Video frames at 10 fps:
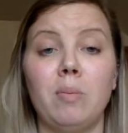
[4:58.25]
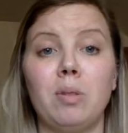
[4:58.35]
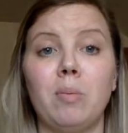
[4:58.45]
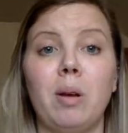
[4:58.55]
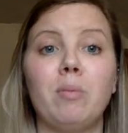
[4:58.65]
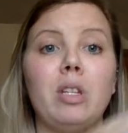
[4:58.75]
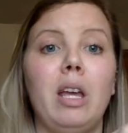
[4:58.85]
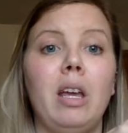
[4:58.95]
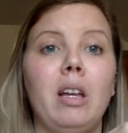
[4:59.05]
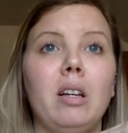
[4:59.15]
Sometimes
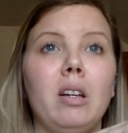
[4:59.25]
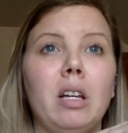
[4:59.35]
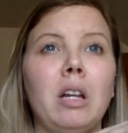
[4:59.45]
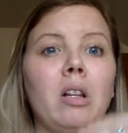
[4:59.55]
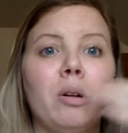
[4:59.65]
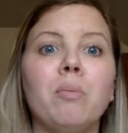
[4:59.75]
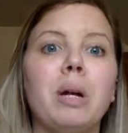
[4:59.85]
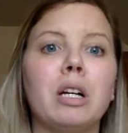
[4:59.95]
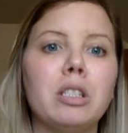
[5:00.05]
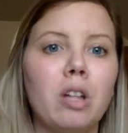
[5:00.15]
they get a little
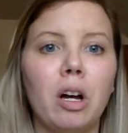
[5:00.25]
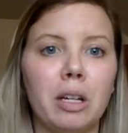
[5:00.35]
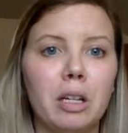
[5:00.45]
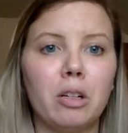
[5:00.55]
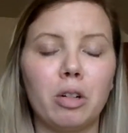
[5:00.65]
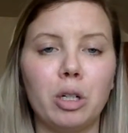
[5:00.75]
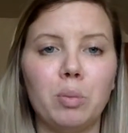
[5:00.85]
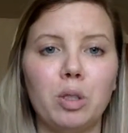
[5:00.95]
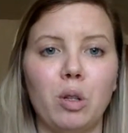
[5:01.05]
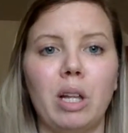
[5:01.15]
embarrassed talking in
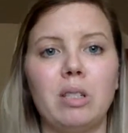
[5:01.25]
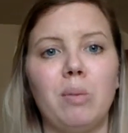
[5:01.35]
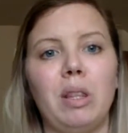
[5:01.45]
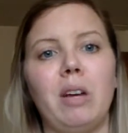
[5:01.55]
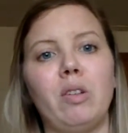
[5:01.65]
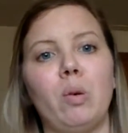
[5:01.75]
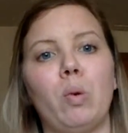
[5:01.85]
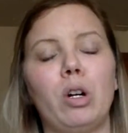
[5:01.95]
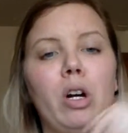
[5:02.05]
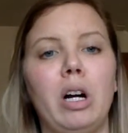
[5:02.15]
groups. So that's something they have to
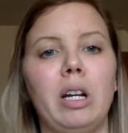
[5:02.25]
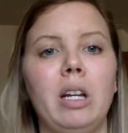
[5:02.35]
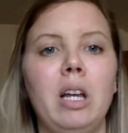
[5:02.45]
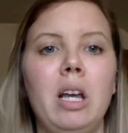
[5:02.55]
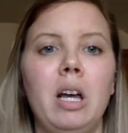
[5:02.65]
work on,